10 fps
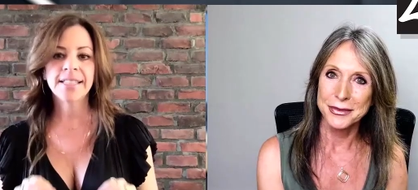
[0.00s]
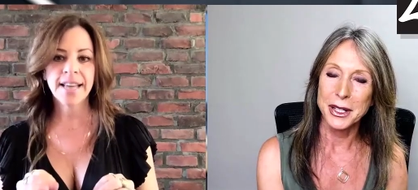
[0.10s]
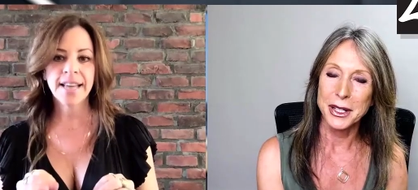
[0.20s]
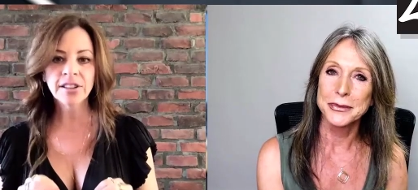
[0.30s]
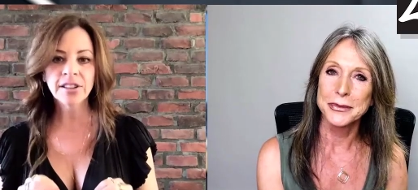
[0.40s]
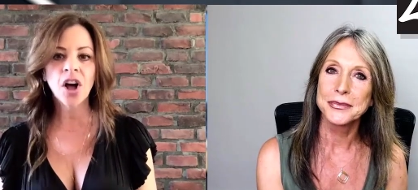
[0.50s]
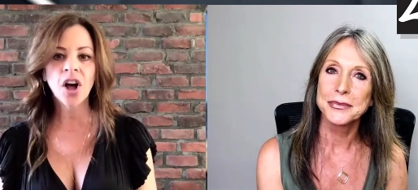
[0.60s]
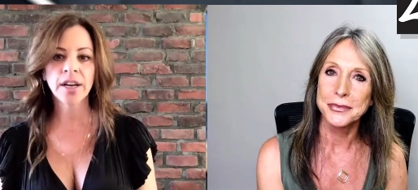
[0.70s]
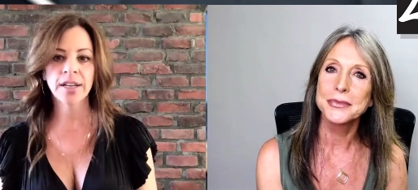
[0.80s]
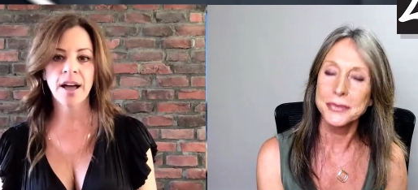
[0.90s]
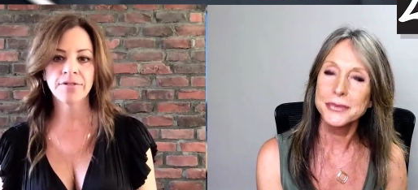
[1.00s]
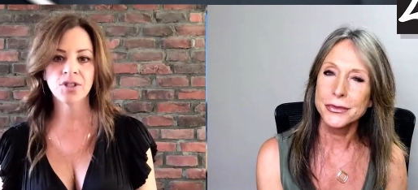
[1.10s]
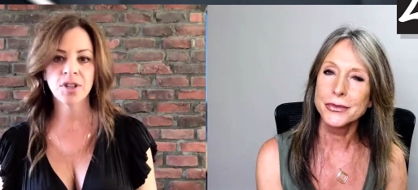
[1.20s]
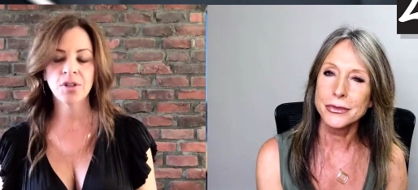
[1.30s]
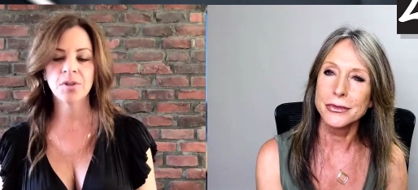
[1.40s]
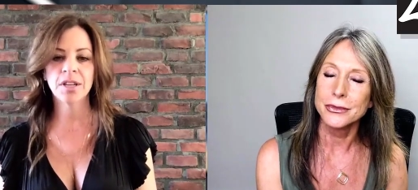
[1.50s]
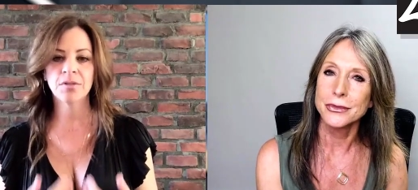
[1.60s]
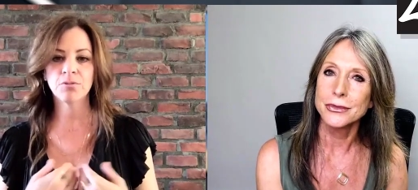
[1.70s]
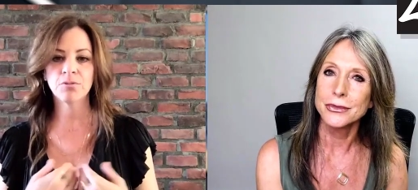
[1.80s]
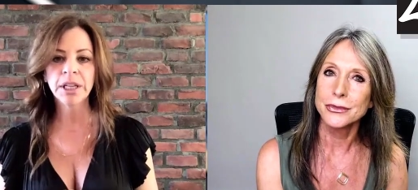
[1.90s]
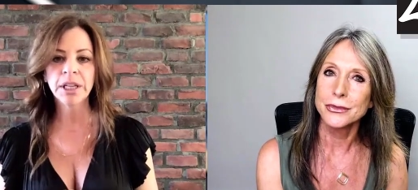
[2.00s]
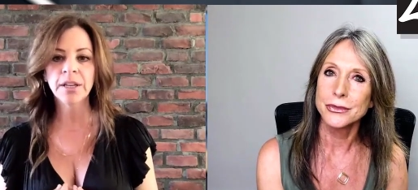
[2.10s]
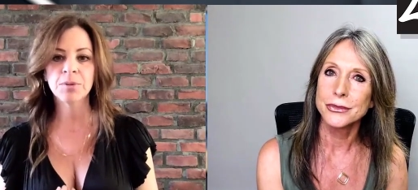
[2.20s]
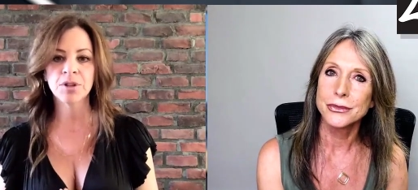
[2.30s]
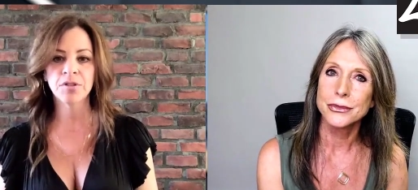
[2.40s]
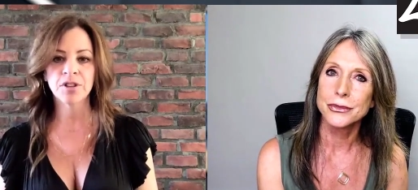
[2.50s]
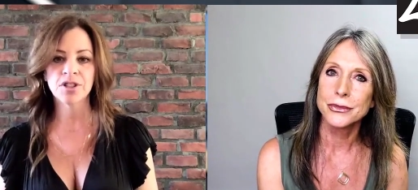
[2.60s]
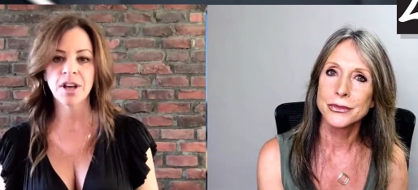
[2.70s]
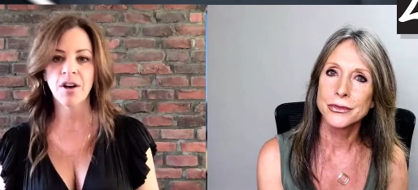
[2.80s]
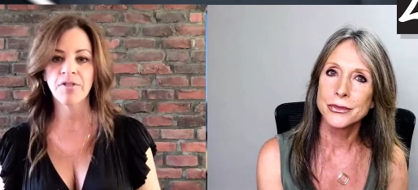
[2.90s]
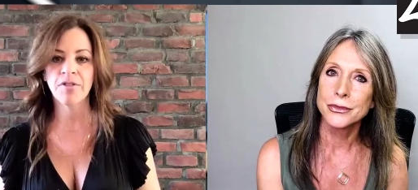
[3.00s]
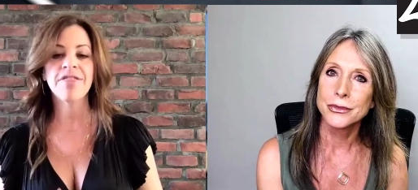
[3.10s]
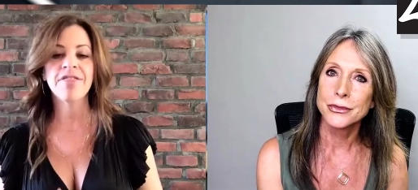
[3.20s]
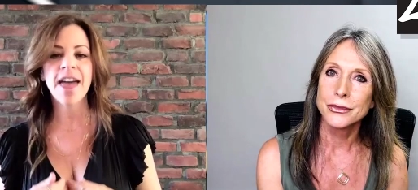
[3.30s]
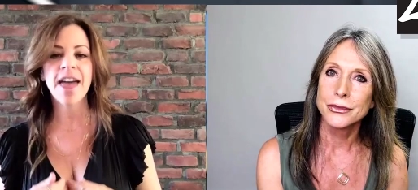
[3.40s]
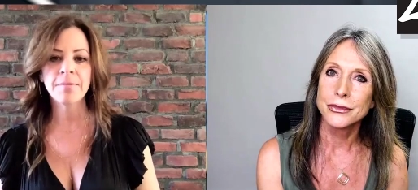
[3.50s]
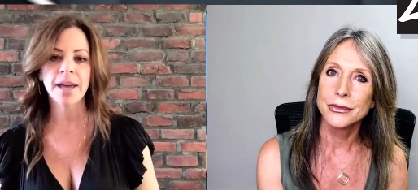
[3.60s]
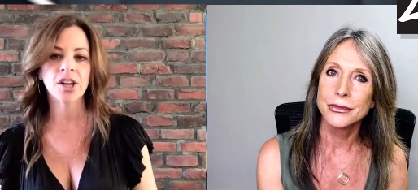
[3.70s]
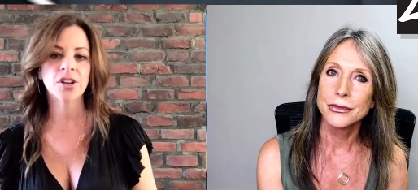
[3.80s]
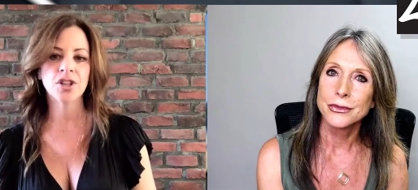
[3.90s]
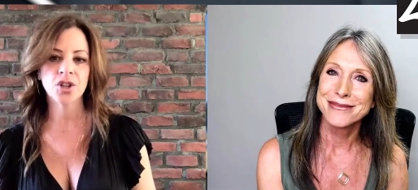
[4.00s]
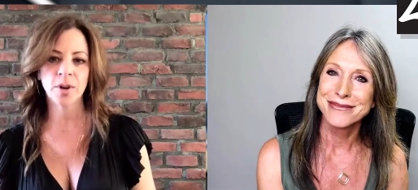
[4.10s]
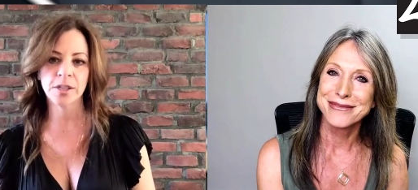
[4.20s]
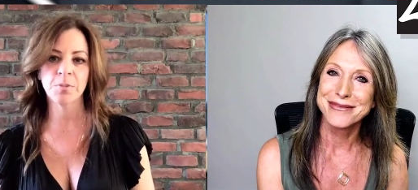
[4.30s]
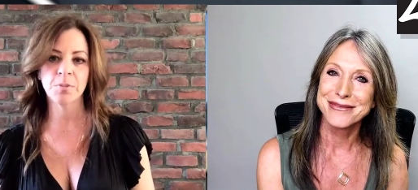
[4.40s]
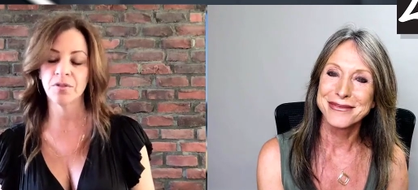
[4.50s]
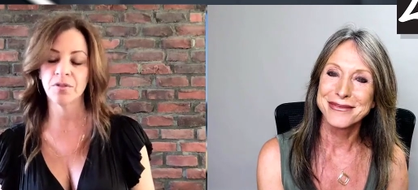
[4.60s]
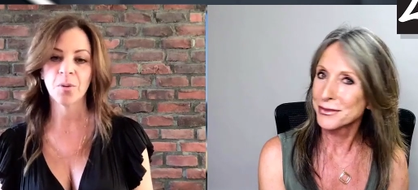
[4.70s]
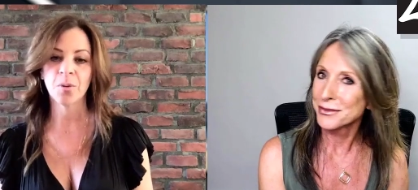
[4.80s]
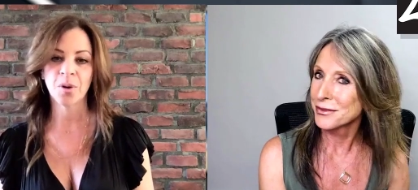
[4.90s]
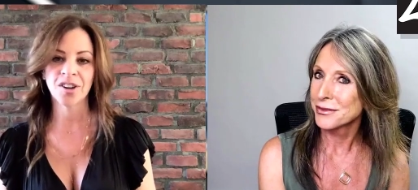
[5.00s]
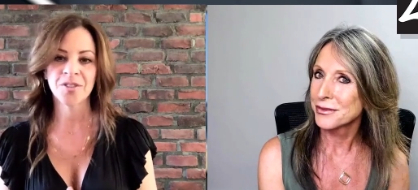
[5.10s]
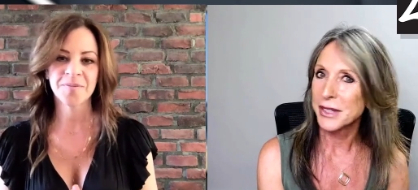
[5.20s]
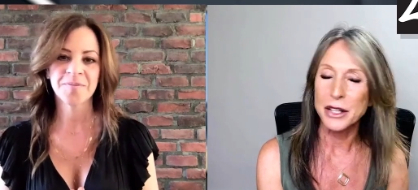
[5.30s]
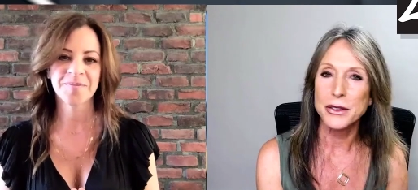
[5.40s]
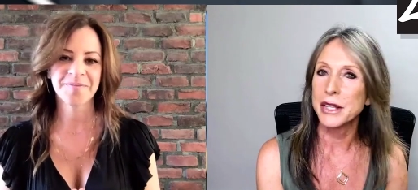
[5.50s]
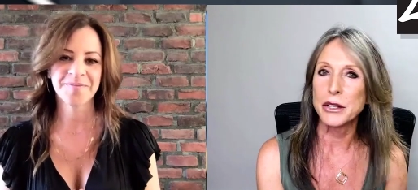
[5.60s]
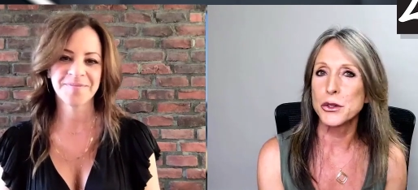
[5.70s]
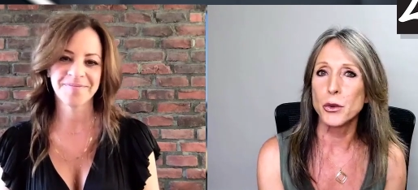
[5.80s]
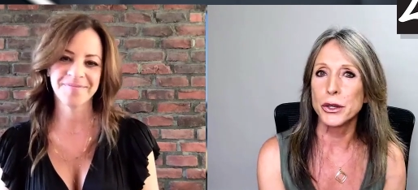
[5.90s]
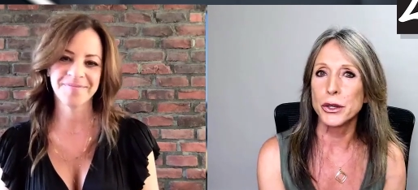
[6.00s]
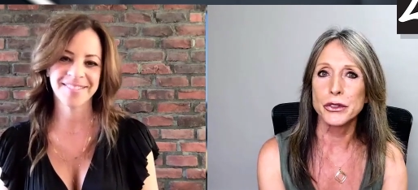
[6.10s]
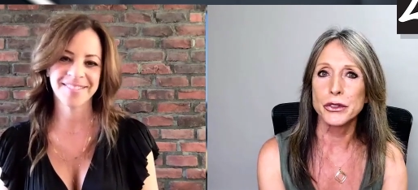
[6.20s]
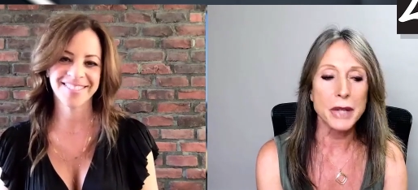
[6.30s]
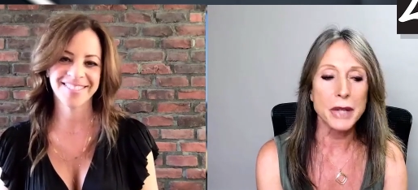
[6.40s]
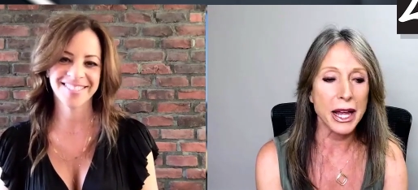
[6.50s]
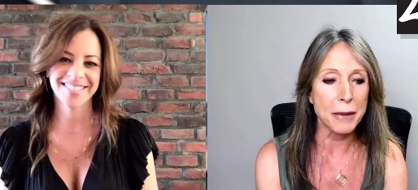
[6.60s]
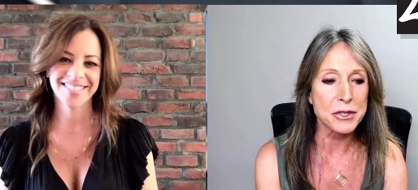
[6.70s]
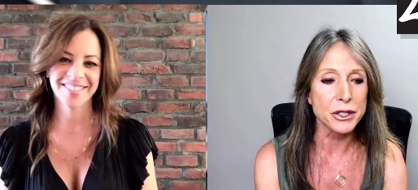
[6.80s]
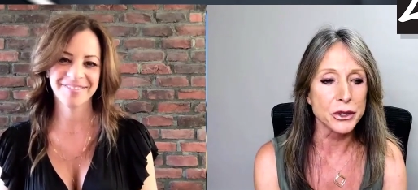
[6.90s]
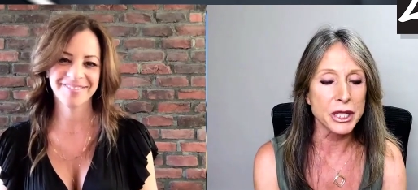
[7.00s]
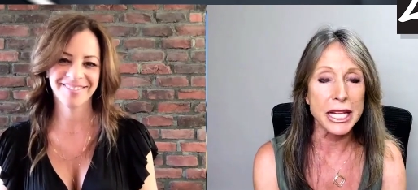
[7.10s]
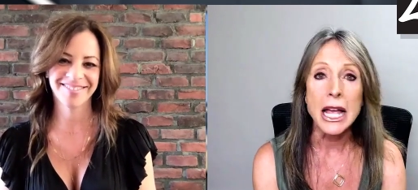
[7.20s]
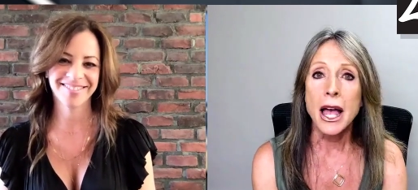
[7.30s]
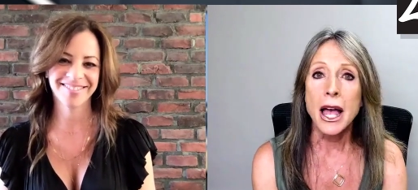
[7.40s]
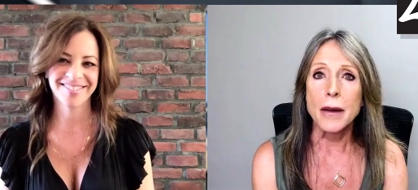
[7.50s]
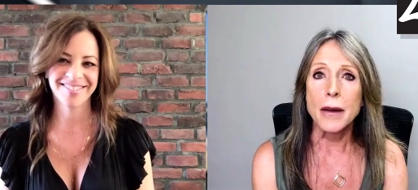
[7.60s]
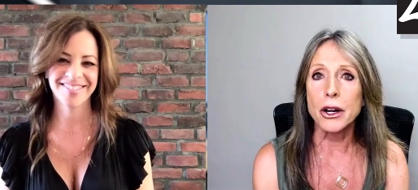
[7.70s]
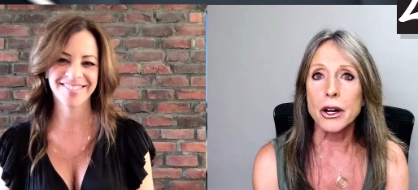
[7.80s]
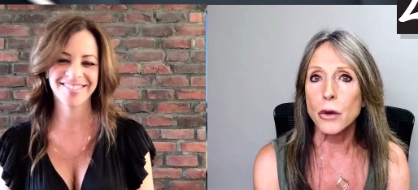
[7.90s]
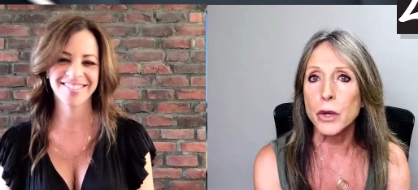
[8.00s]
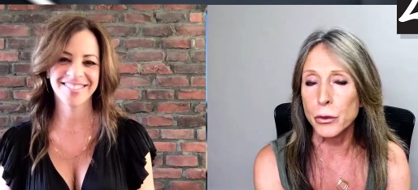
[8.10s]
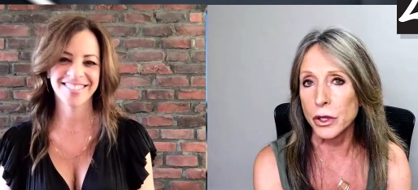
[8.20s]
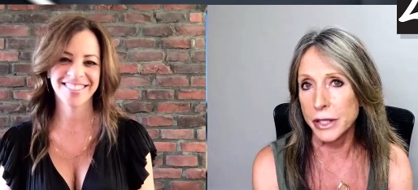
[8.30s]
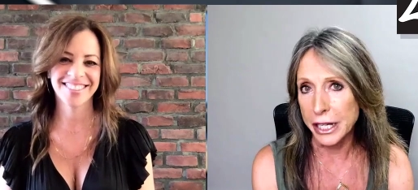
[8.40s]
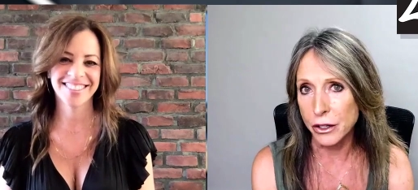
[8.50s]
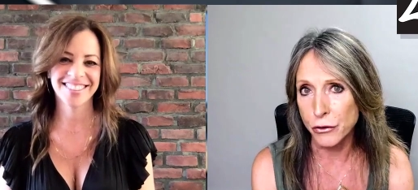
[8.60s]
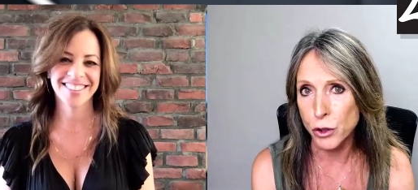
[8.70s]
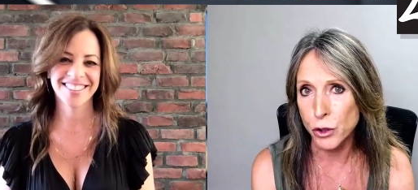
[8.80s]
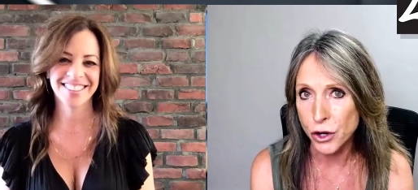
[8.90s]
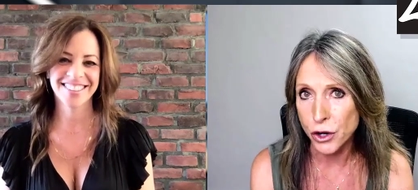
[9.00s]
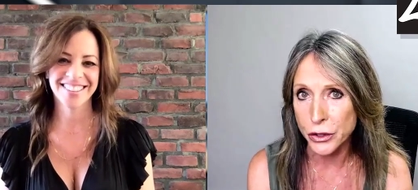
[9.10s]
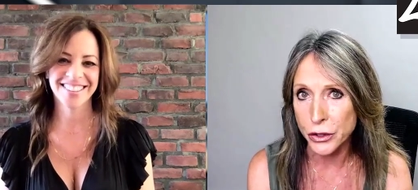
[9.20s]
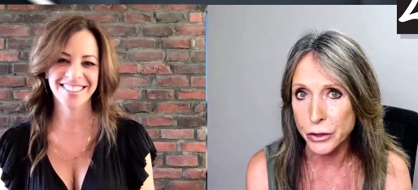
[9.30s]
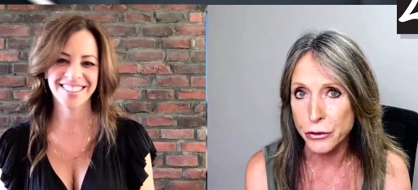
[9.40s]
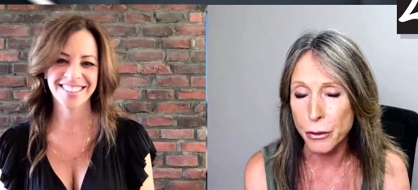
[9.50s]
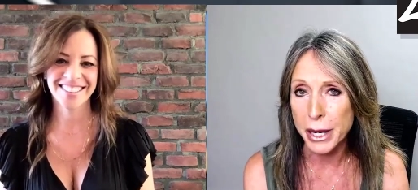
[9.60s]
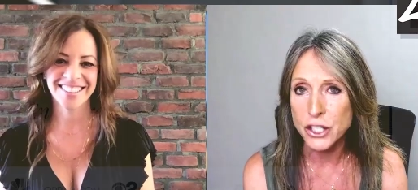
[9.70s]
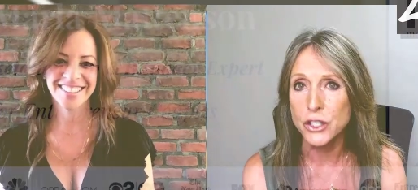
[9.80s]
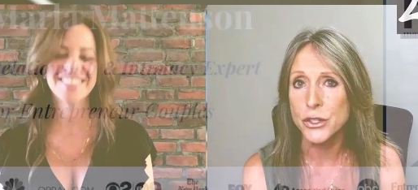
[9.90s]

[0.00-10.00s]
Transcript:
Speaker 1: And stay long enough so that you can really observe yourself and then make a good choice moving
Speaker 2: forward. That, that is wonderful. Absolutely. Uh, Marla, we will link, of course, to all your information